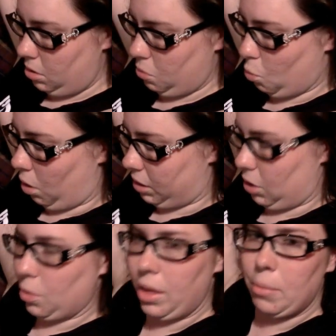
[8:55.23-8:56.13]
working
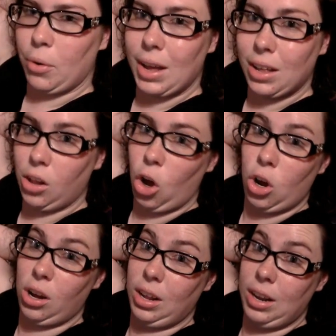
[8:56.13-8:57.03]
with Emeril
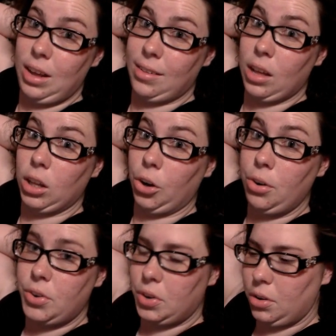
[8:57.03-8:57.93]
on his
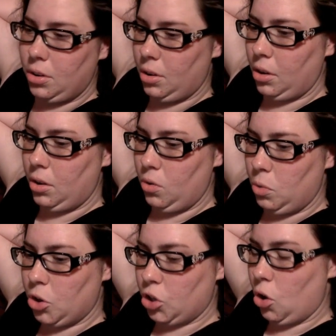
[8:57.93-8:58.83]
alert,
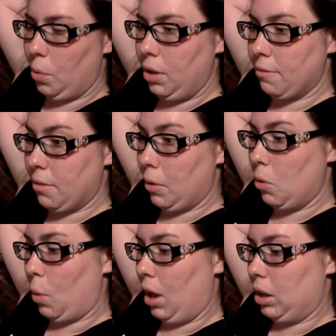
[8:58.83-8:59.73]
which is going very
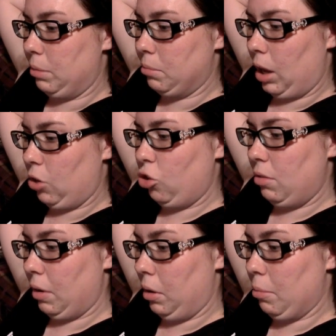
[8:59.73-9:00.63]
well. I'm actually
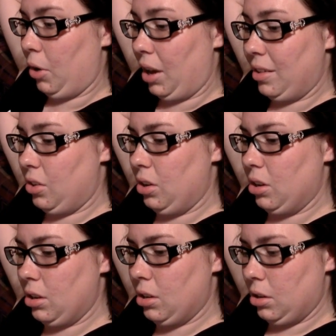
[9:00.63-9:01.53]
very impressed.
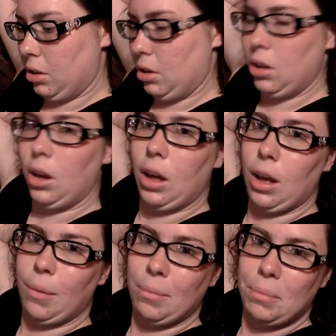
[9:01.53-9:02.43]

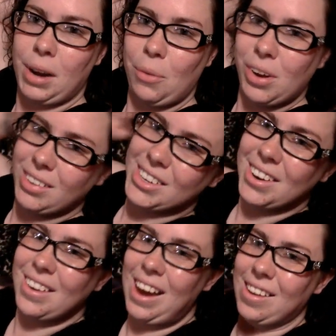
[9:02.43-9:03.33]
But I wanted to show
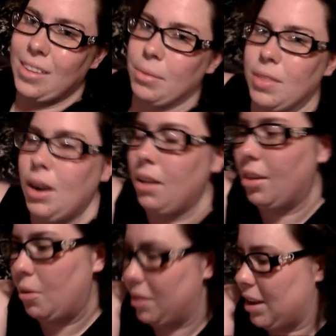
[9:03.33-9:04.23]
you guys something that I
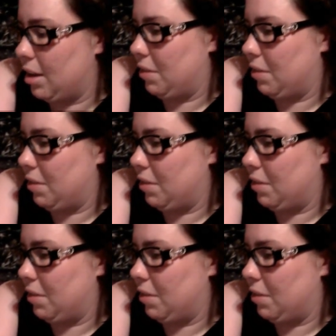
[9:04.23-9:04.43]
thought was kind of